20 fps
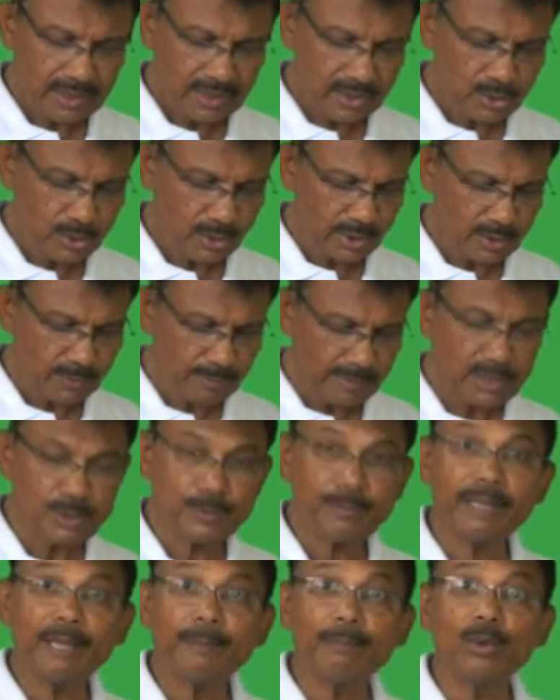So it
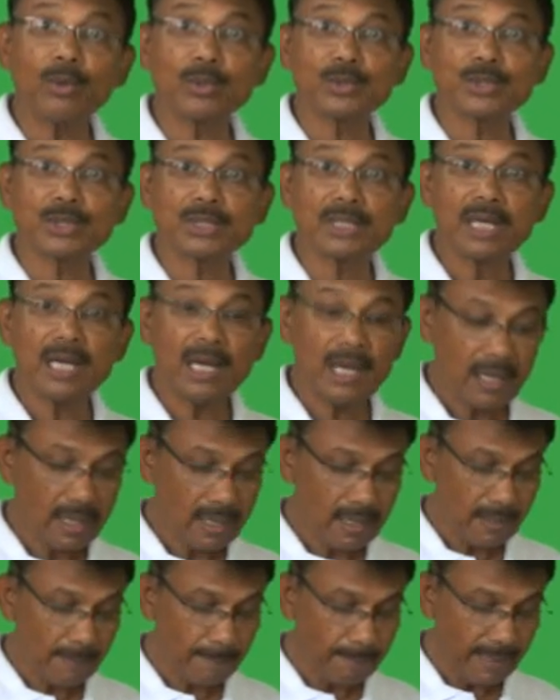must be books.
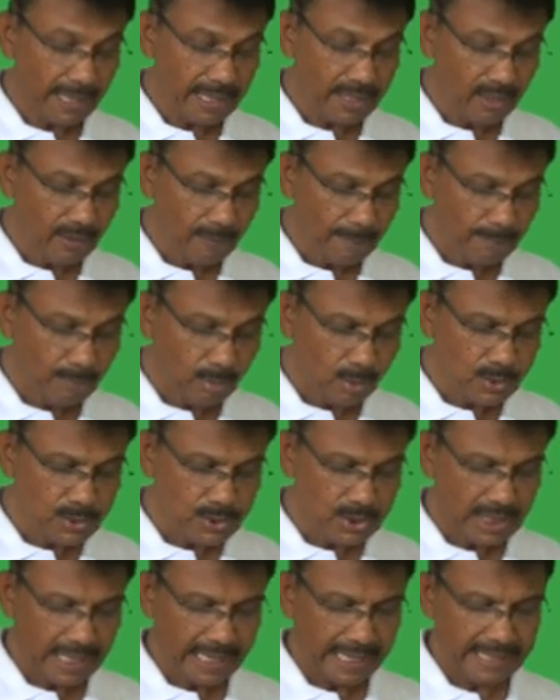A pile of
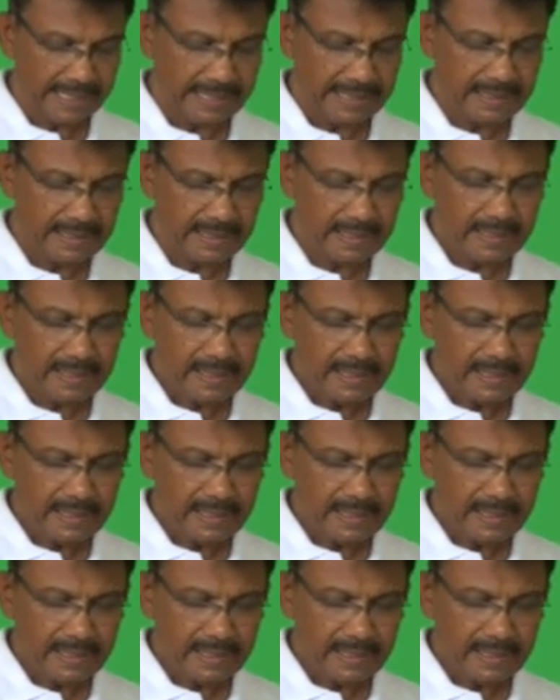books and